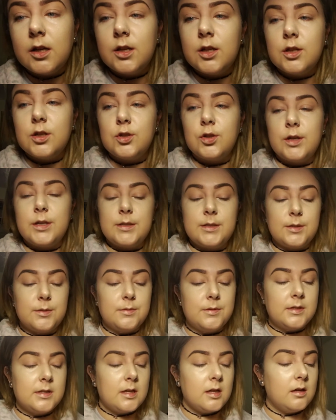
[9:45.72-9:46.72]

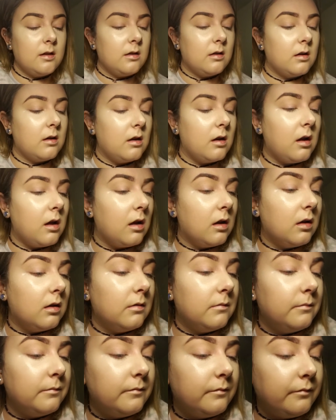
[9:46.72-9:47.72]
translucent.
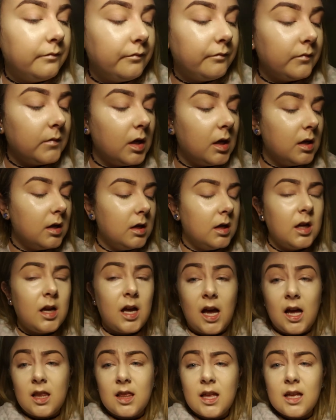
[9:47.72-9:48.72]

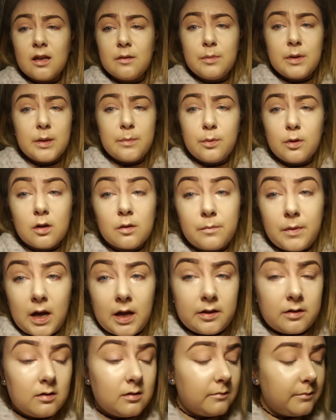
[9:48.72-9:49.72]
A lot of people are
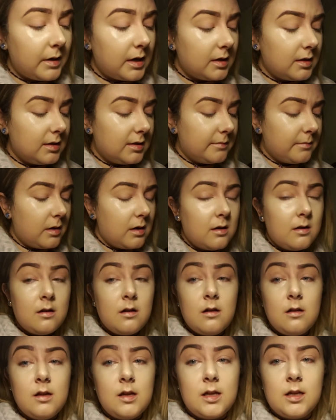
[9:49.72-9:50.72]
bothered by the
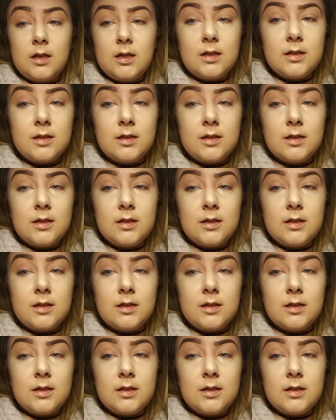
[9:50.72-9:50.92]
smell, and